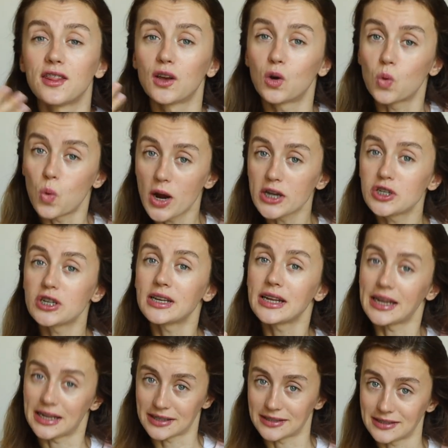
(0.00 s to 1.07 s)
the question
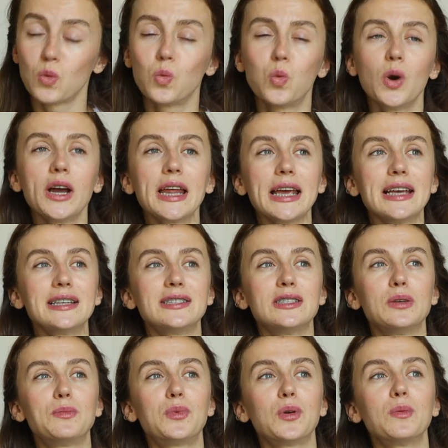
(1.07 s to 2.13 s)
is, what is
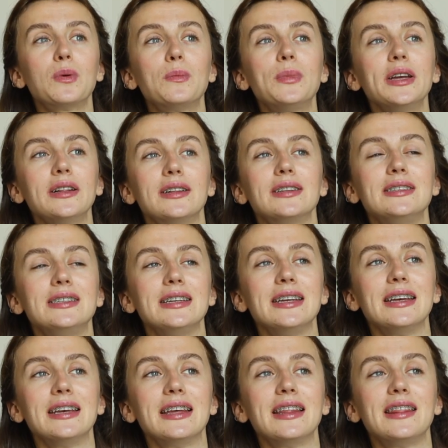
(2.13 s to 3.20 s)
the
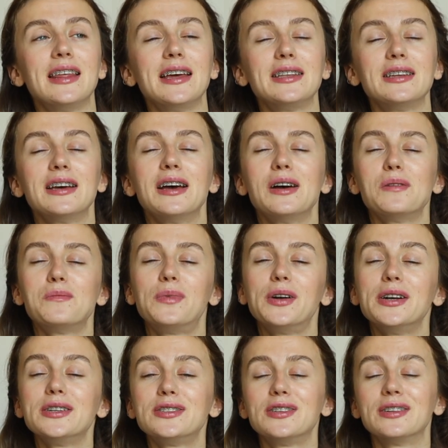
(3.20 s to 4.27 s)
probability that
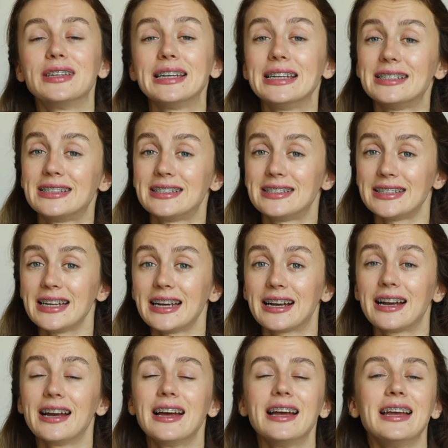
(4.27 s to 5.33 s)
person is
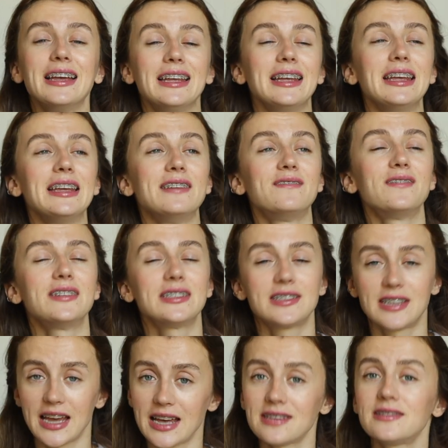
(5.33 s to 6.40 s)
sick if
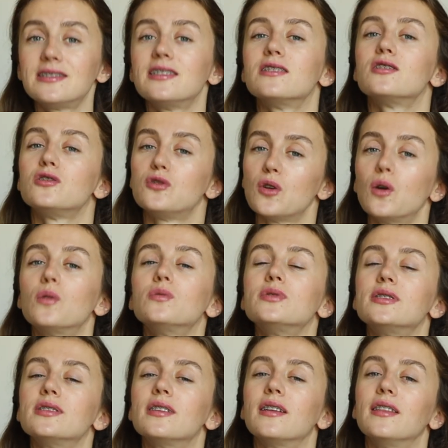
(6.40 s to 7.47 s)
test
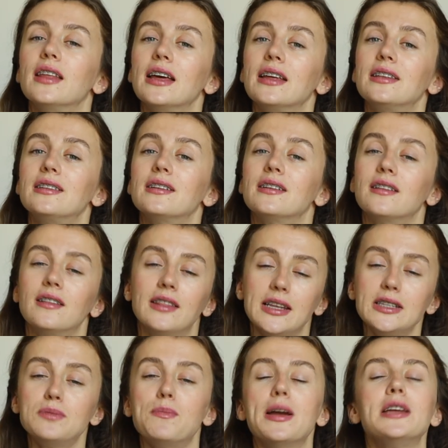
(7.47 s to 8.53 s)
shows that
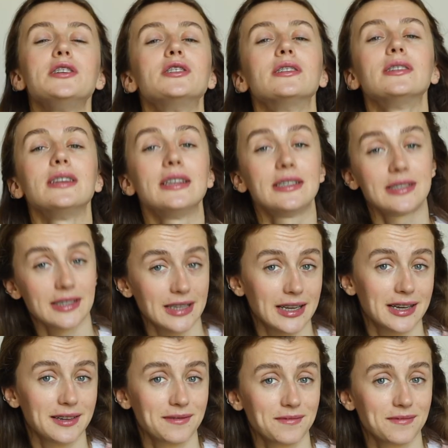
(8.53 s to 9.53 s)
this patient is sick.